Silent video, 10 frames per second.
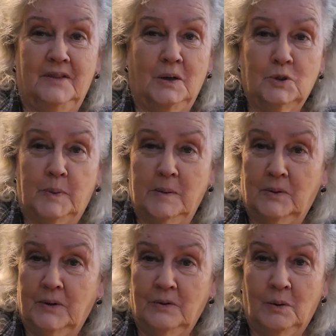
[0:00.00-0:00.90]
Those
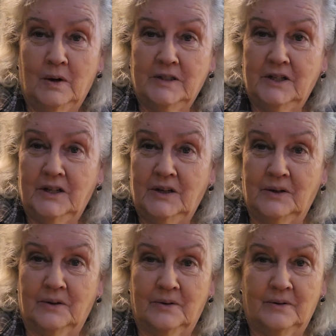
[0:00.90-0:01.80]
people don't know what to
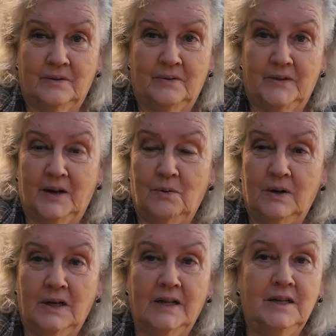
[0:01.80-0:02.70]
do. They
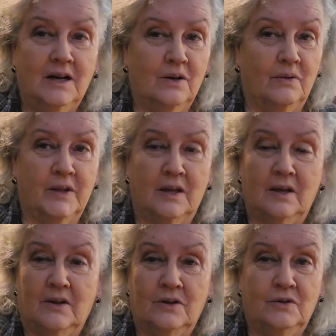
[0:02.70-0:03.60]
really don't.
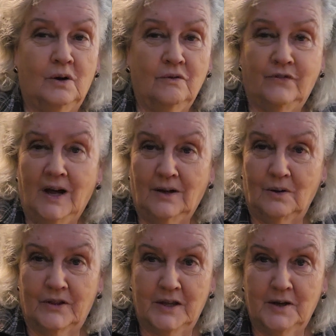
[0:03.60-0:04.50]
You don't
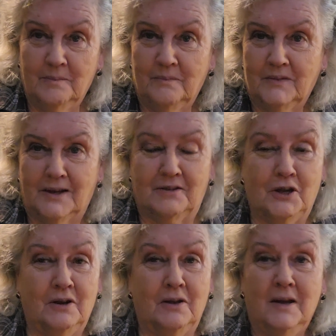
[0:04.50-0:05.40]
follow them.
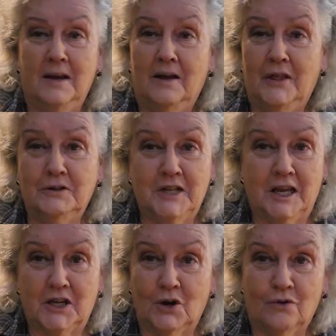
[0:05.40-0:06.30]
They'll
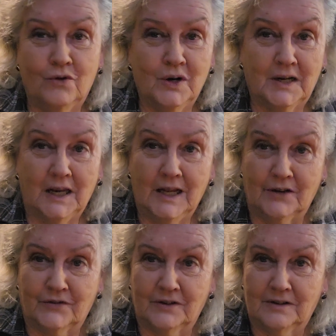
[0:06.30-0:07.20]
take you over a
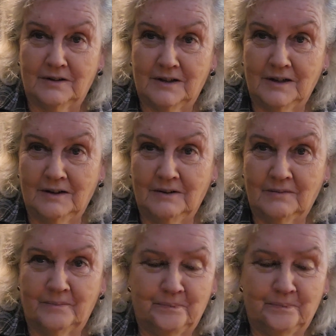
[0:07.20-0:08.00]
cliff, you know?